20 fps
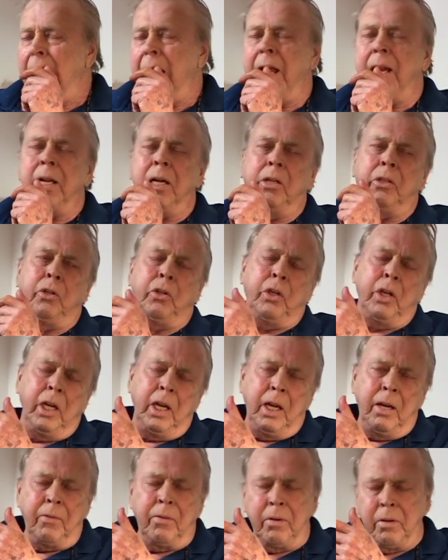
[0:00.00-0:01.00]
And
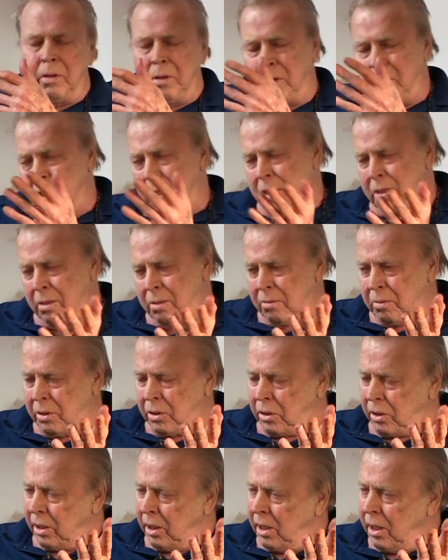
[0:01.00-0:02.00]
achieve uh,
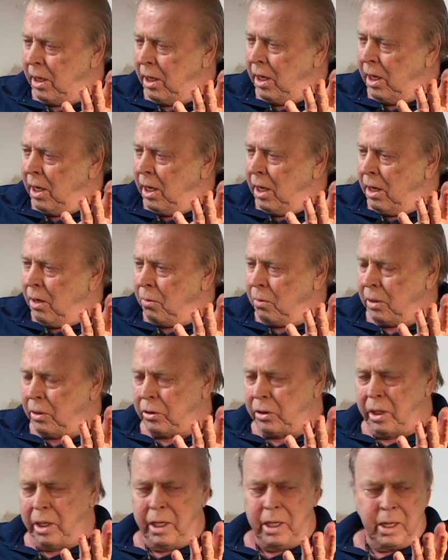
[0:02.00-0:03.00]
what's the
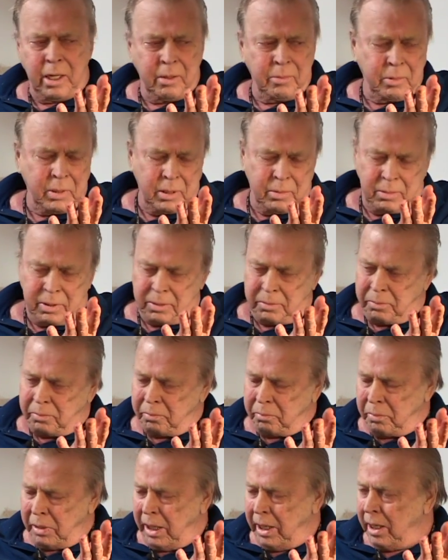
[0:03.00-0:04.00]
what's the uh, uh,
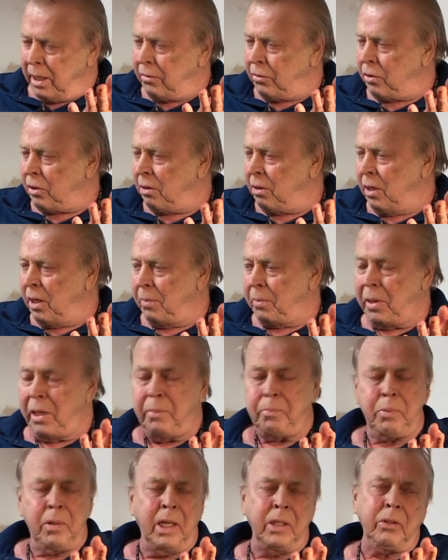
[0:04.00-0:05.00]
meaning of
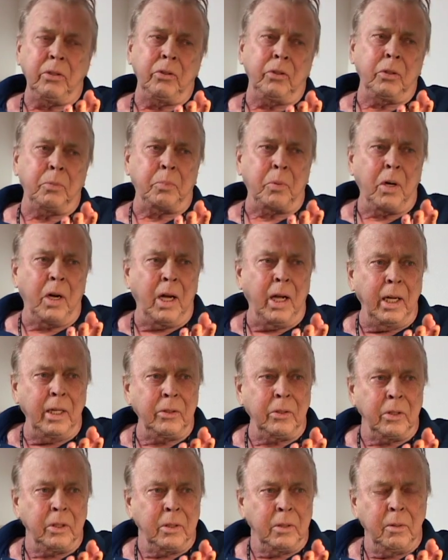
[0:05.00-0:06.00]
serendipity? Pleasant
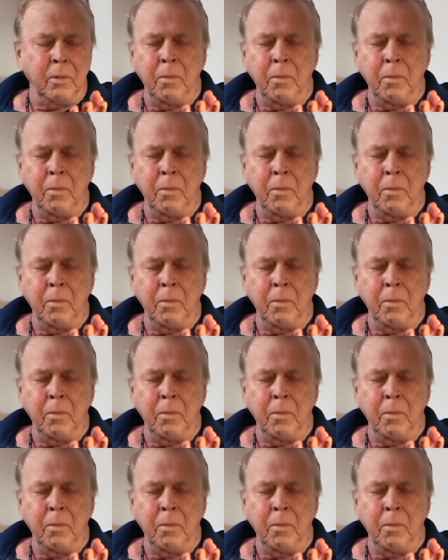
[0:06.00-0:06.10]
surprise.